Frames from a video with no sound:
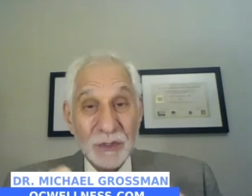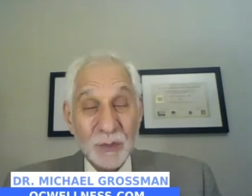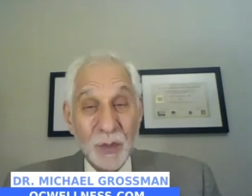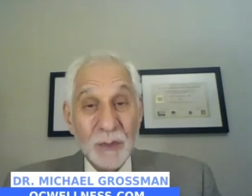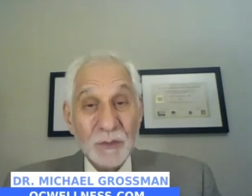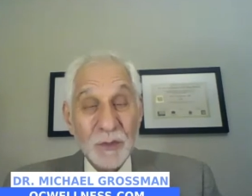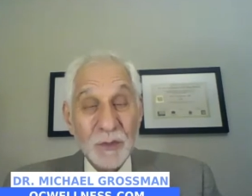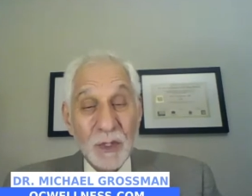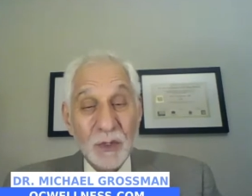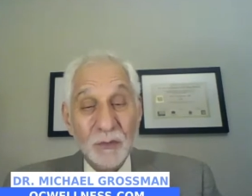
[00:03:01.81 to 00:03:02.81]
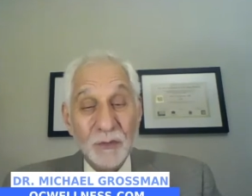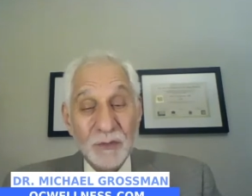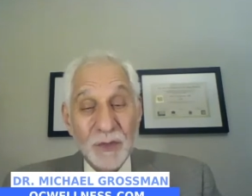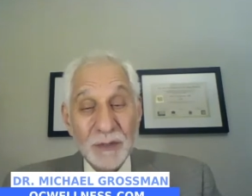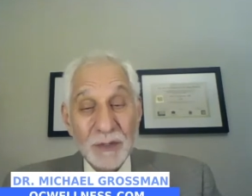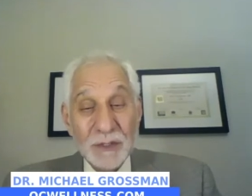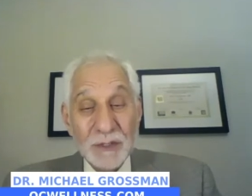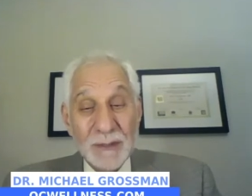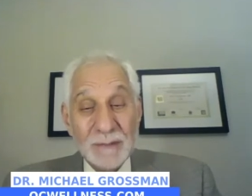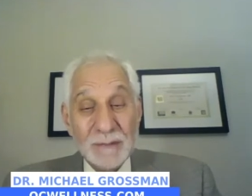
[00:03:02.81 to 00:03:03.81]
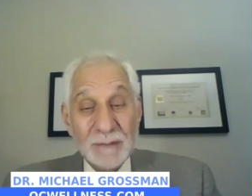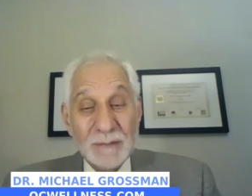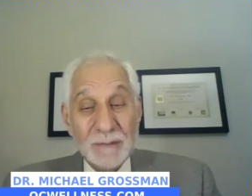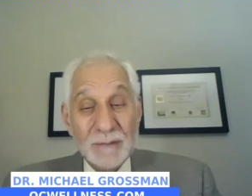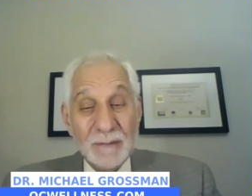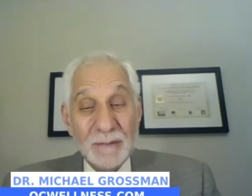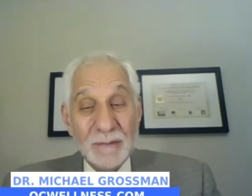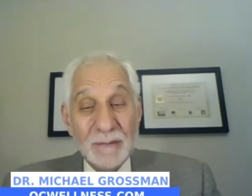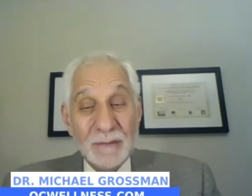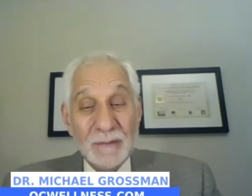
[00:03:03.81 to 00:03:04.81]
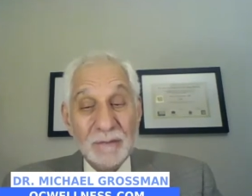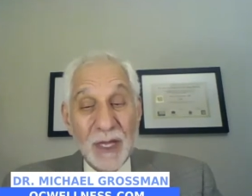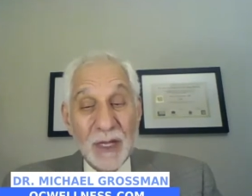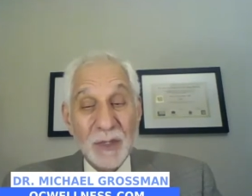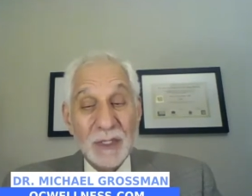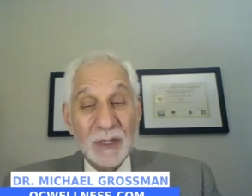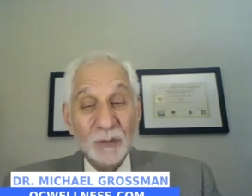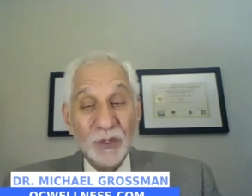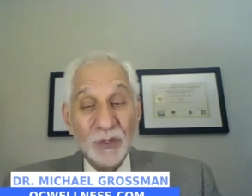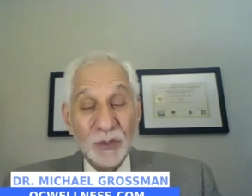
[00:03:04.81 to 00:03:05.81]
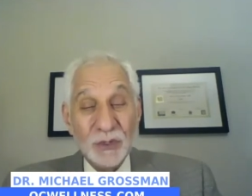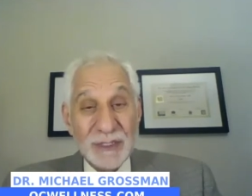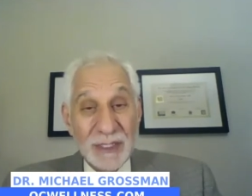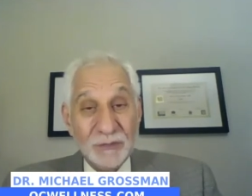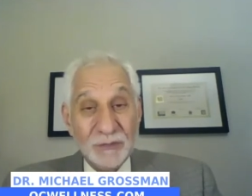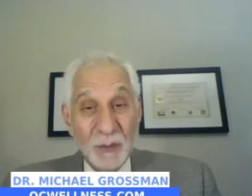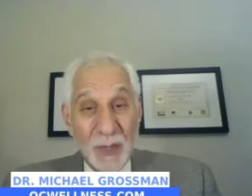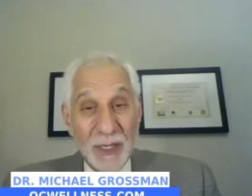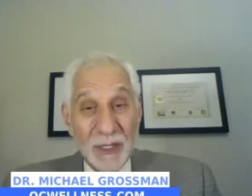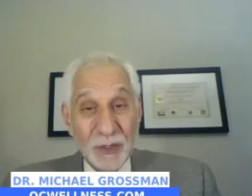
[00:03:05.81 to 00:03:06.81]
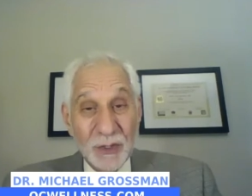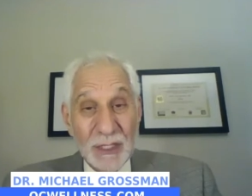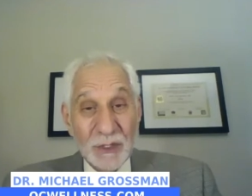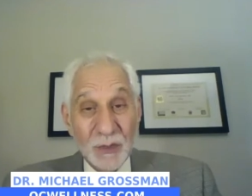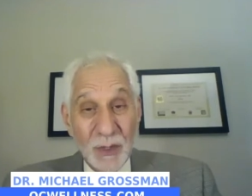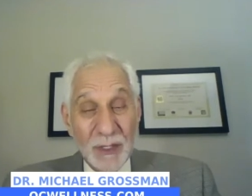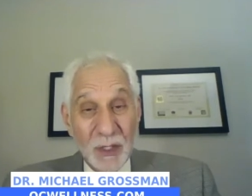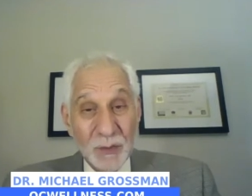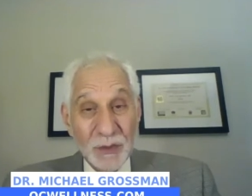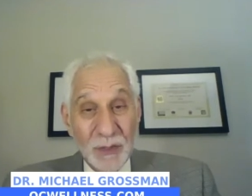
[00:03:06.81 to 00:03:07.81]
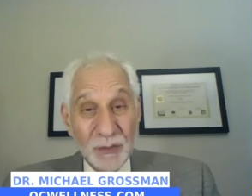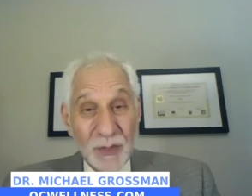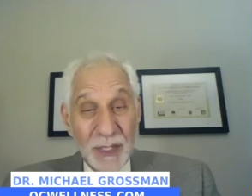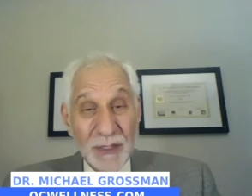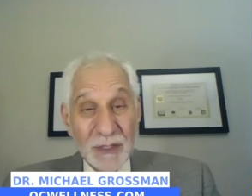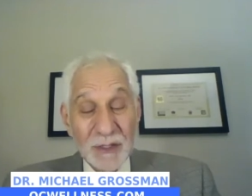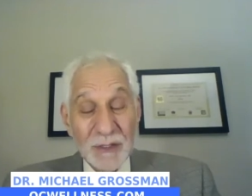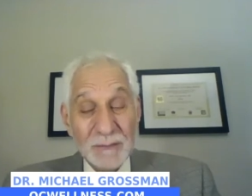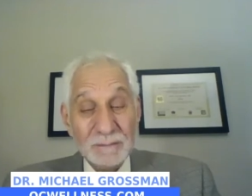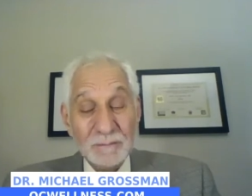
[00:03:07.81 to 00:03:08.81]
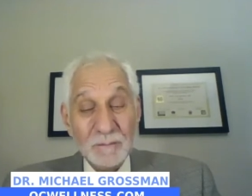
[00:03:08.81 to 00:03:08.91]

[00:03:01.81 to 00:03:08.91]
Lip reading: problems from the COVID virus. Vitamin D reduces inflammation. That's why it helps arthritis.